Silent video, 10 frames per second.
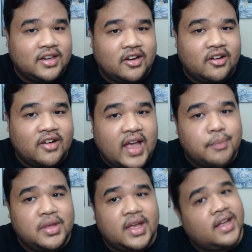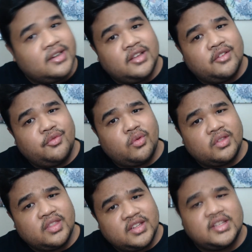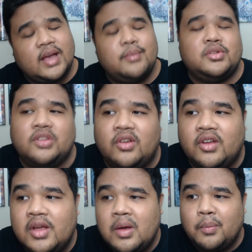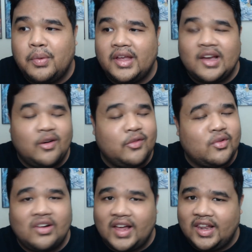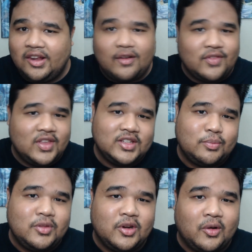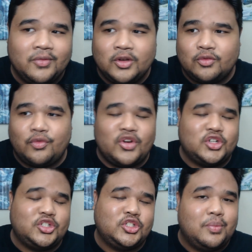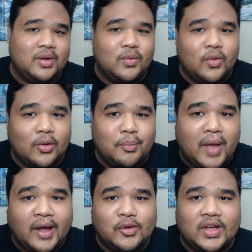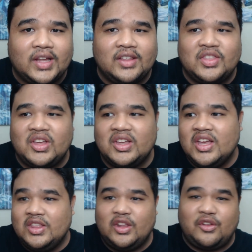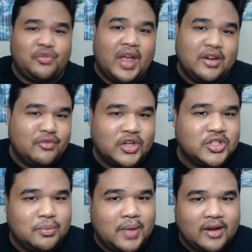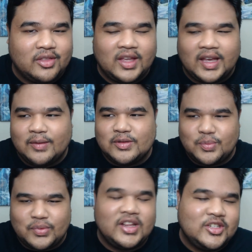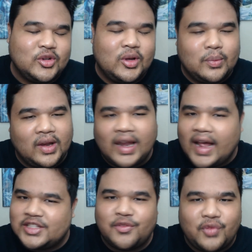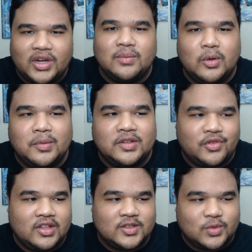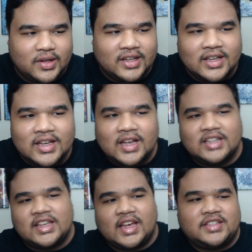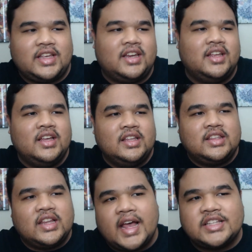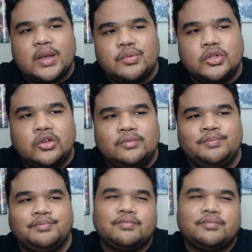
and all happy ending for this episode. But yeah, overall, I love this, you know, reverse shipping war battle kind of thing, this fan fiction battle thing. It was pretty enjoyable. Lots of funny moments for this one, because like I said, the last episode,